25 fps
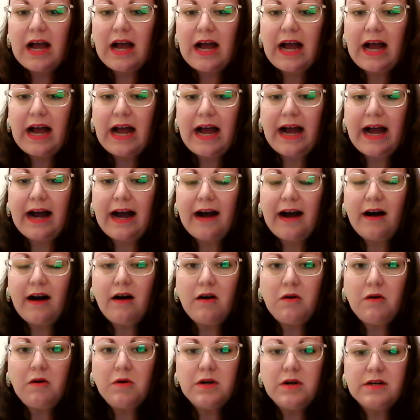
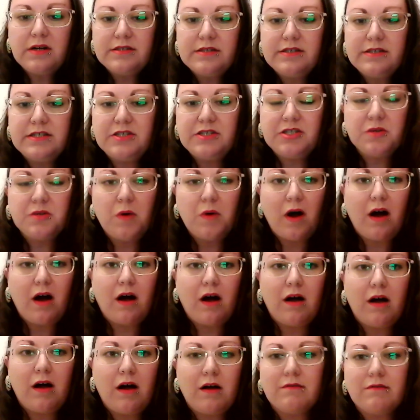How did you
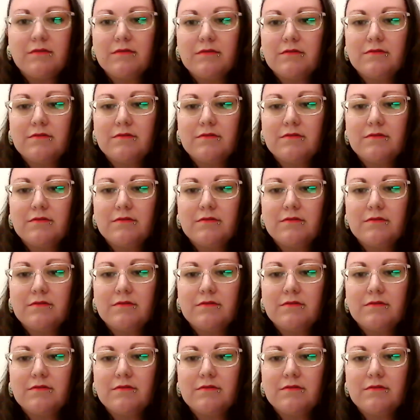all,